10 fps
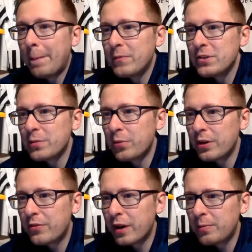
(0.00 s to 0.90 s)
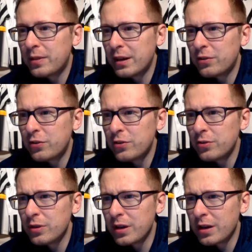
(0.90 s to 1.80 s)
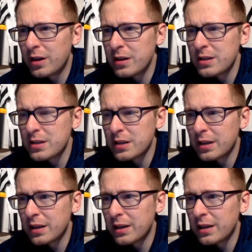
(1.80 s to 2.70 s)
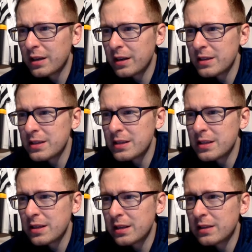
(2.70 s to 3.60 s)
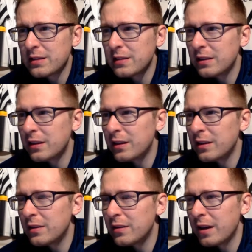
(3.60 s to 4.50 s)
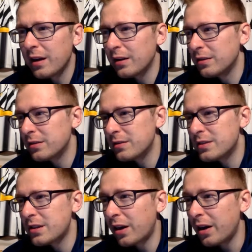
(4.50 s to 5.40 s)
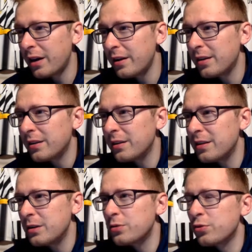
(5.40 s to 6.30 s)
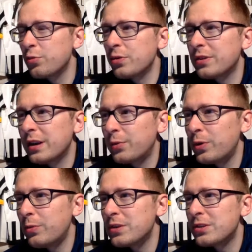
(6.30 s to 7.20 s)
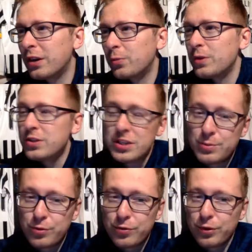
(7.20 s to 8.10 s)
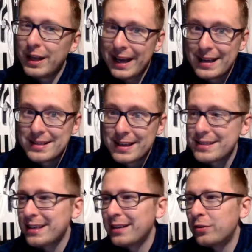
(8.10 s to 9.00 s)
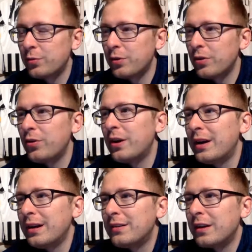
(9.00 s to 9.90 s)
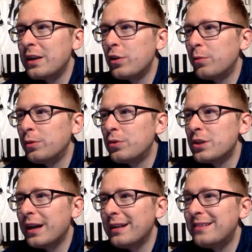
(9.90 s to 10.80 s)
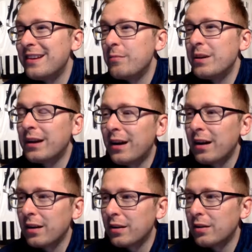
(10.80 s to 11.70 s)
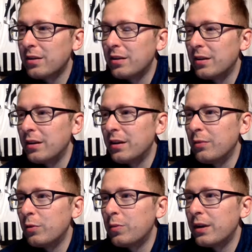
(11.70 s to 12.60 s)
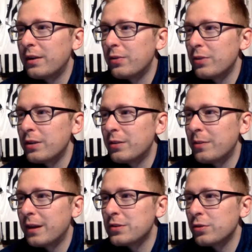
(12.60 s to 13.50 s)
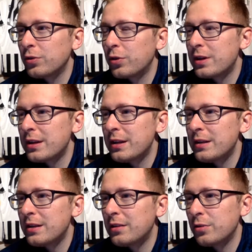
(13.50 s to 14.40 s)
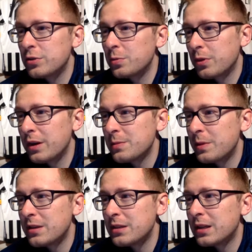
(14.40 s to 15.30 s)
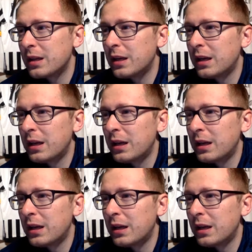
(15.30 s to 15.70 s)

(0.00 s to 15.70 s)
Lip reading: Just a brief update to you guys. I see that, Sky is rumored that we will start with Gigi Buffon, as I said, tomorrow. Danilo Bonucci and Demiral will play 3 at the back, so no Chiellini, no surprise, basically.